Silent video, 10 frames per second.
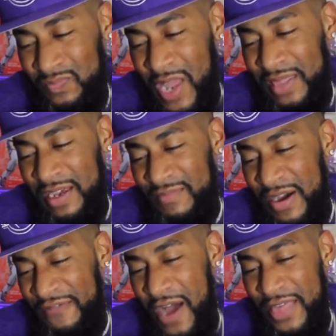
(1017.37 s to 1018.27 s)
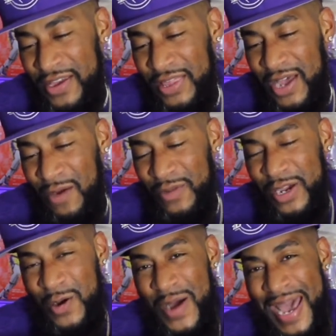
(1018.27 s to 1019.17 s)
I love my father-in-law. We
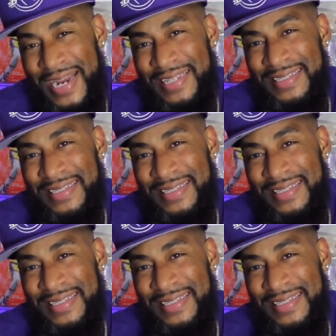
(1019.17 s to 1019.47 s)
go at it.